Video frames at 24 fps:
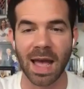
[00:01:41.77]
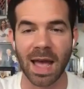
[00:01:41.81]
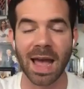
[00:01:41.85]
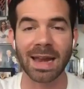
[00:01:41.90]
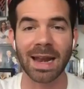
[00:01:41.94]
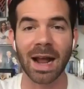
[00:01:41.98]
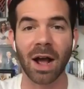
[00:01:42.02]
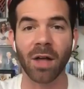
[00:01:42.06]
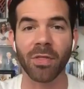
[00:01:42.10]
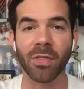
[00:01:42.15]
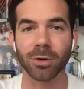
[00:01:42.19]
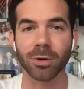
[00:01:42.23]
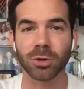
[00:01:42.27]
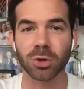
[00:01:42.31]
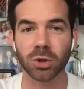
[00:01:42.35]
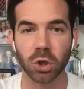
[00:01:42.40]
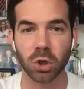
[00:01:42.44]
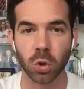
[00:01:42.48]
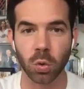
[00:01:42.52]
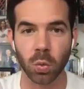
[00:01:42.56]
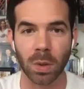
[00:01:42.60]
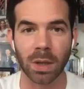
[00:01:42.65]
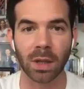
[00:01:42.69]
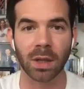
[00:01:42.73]
And now they're
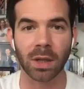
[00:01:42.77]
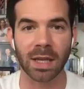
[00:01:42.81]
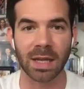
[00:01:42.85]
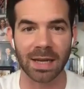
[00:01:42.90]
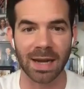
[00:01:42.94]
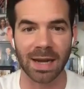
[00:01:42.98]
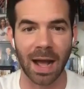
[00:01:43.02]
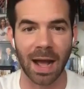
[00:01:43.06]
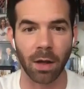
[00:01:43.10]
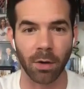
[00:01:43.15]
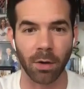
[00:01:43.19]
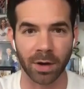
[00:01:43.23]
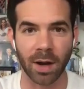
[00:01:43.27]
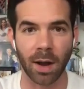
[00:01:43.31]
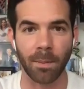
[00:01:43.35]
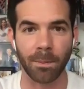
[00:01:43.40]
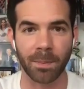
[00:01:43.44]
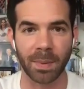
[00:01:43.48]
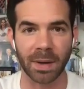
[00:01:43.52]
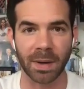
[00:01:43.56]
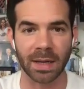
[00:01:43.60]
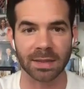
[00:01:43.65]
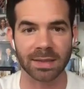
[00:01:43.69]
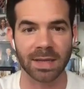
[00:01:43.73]
trillion dollar
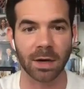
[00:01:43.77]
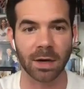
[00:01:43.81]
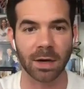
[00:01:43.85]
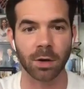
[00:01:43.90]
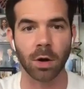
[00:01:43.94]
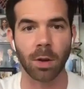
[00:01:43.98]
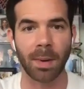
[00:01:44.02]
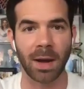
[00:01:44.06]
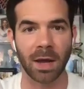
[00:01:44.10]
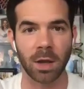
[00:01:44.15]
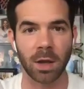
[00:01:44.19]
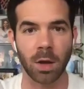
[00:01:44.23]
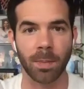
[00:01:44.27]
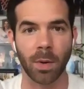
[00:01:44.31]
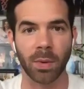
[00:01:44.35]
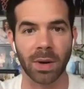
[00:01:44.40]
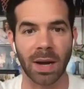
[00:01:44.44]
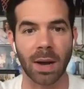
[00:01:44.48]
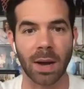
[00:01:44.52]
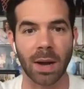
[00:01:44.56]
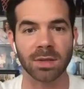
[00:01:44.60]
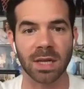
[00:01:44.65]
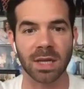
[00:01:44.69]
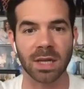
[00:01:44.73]
companies. I don't know about you, but
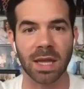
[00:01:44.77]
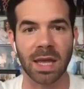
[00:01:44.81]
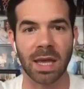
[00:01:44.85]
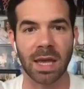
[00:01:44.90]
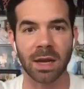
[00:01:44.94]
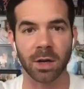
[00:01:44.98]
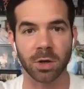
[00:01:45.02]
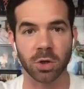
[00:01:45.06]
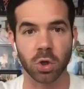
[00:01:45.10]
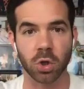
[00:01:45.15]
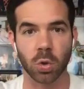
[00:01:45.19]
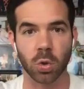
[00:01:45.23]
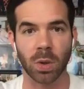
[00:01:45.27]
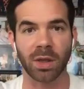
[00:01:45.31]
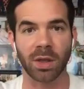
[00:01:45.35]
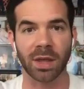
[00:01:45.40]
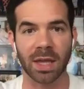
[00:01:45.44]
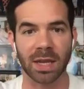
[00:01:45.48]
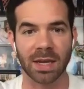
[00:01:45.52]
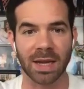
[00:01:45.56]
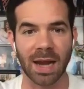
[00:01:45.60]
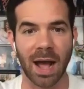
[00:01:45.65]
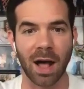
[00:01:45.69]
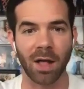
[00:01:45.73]
when I was a kid, a
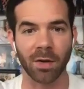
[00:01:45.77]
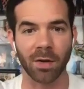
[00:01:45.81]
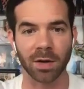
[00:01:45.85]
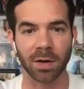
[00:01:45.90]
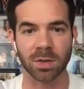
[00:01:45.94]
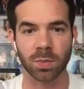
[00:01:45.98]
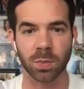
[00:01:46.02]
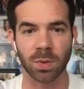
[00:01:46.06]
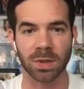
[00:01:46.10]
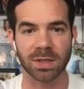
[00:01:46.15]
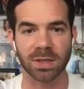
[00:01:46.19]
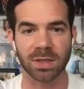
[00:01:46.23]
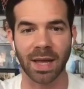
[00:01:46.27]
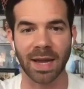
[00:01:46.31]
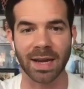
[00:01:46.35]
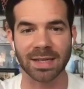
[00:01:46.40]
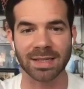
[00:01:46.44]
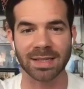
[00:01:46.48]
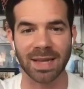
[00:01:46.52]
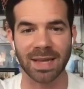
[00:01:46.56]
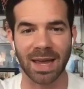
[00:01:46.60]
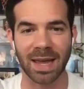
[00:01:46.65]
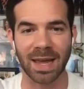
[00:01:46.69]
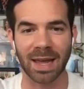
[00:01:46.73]
trillion dollars was like
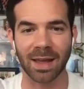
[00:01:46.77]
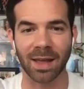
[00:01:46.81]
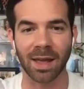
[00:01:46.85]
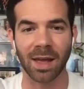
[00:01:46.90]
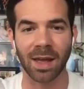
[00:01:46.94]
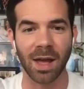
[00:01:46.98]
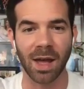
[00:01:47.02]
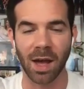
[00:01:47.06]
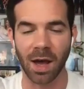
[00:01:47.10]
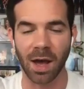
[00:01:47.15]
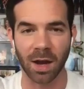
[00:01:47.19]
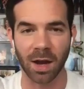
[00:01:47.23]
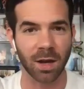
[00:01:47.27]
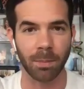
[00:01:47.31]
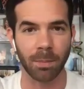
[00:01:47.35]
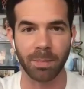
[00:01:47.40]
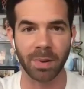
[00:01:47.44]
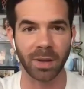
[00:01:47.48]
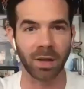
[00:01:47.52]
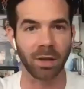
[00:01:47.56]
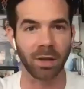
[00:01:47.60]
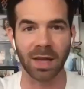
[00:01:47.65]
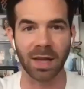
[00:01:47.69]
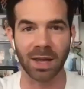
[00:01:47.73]
saying a
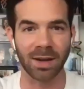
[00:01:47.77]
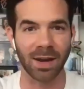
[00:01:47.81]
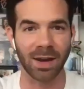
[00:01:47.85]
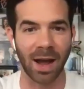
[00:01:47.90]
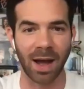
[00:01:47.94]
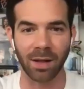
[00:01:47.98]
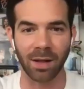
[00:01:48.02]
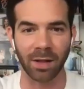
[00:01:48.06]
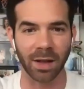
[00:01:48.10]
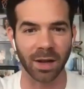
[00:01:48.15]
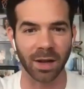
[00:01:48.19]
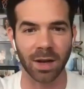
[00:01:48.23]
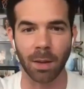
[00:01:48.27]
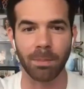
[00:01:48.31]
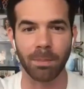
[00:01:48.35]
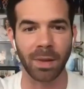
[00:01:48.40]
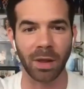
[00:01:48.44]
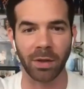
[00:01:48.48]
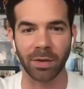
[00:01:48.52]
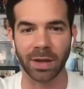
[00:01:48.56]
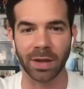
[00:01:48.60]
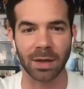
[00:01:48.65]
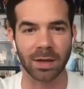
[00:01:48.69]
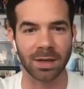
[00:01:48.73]
cabillion dollar, a
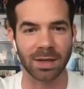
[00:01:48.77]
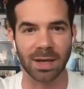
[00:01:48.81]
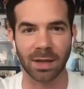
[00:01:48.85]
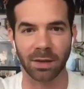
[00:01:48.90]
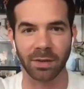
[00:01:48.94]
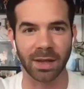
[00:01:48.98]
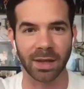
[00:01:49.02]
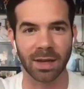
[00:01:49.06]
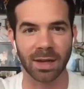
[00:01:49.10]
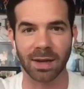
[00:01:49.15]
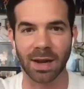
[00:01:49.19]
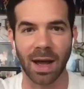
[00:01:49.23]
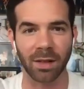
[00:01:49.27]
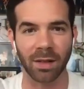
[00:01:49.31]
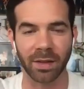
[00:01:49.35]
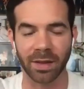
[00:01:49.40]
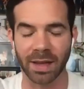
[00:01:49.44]
cabillion billion dollar.